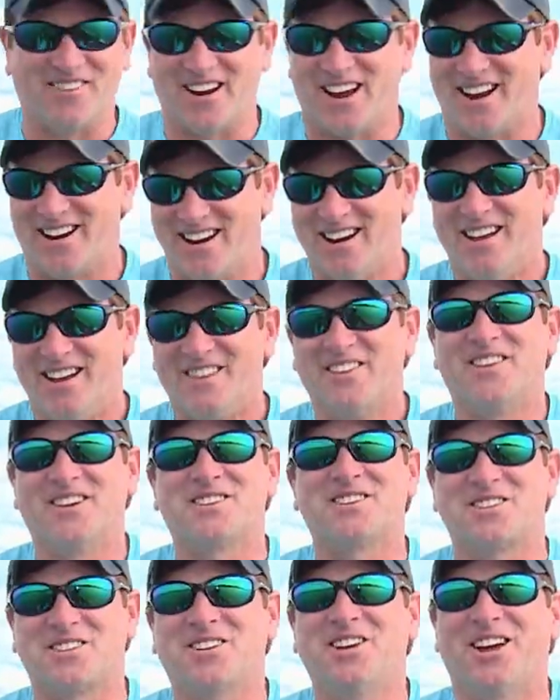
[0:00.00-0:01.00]
it at too many
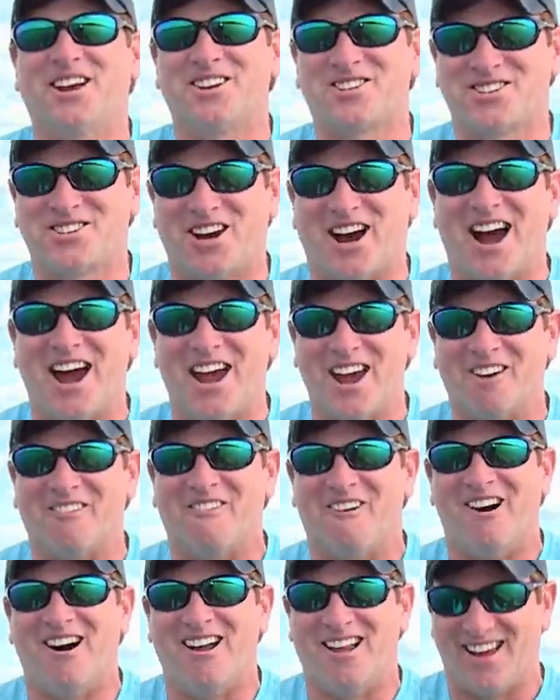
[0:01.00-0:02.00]
this people are going to
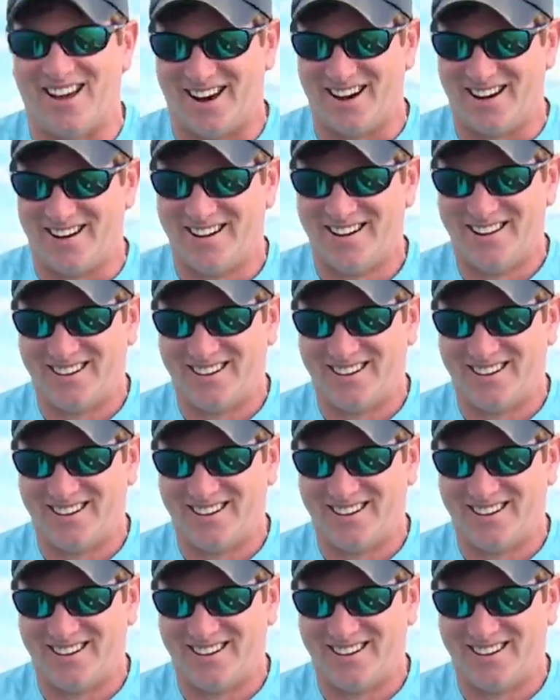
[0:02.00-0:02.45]
have.